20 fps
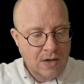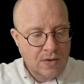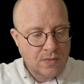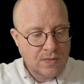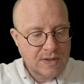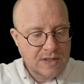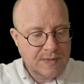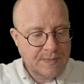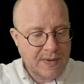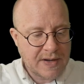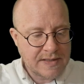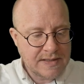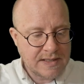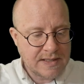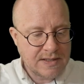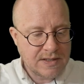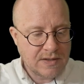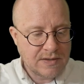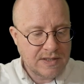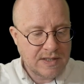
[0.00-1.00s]

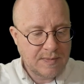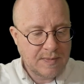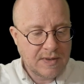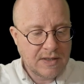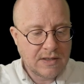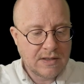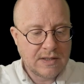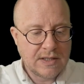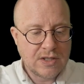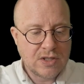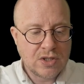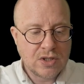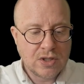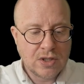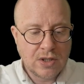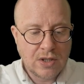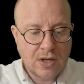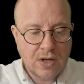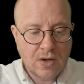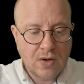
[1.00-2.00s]
Responses are typically
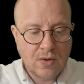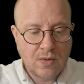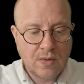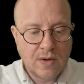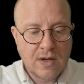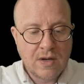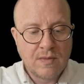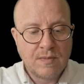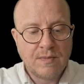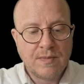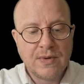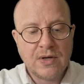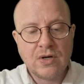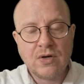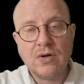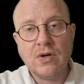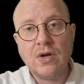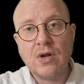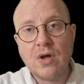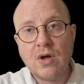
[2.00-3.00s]
slow but are
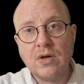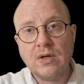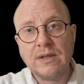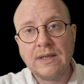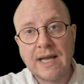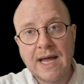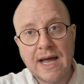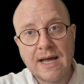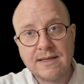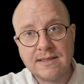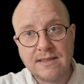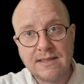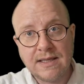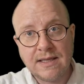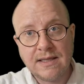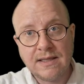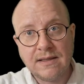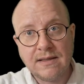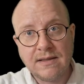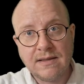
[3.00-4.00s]

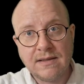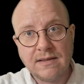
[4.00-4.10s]
long-lasting.